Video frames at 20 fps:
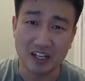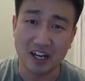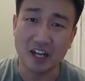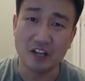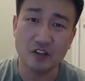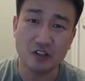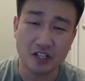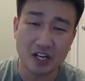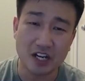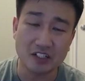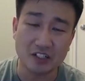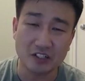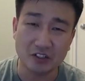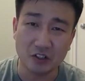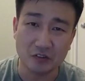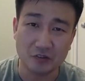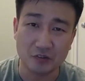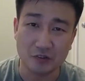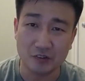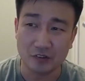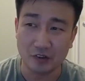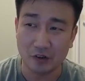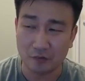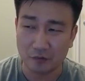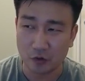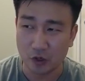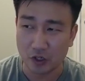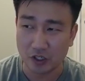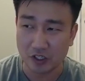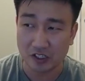And you guys could also, of
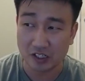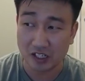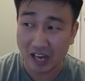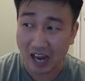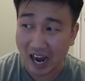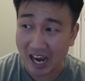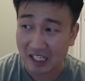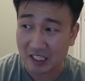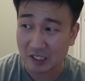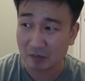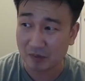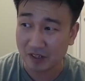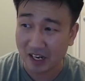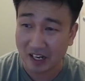course, ask me